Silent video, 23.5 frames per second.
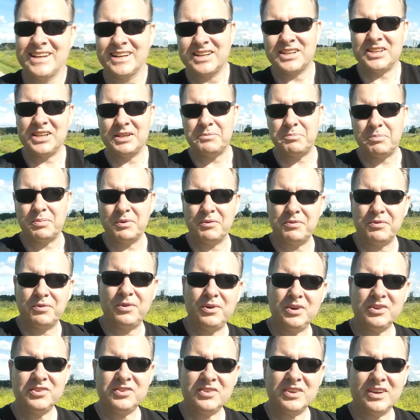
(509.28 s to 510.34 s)
clip
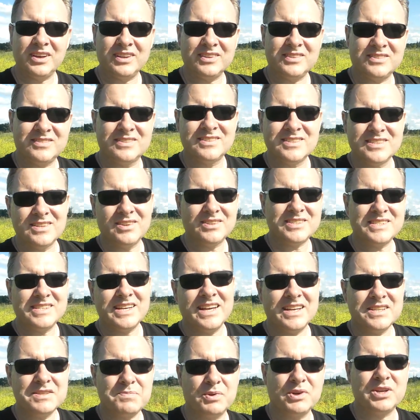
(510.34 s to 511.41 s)
before, so it
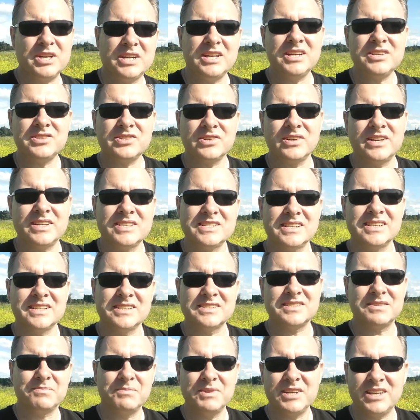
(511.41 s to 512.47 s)
sounds pretty interesting
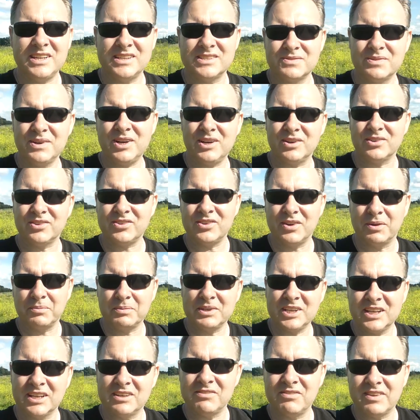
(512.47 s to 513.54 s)
to me as well. So I'm
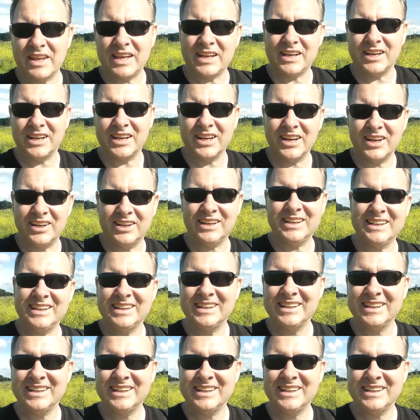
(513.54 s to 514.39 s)
gonna give that a go.